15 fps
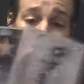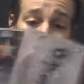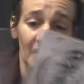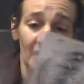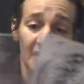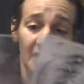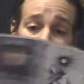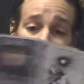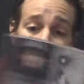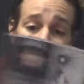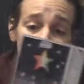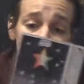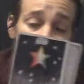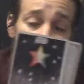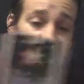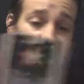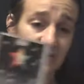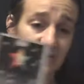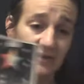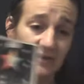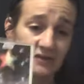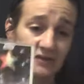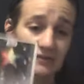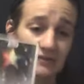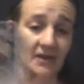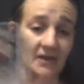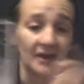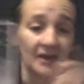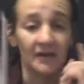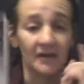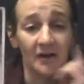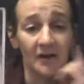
But there is some healing that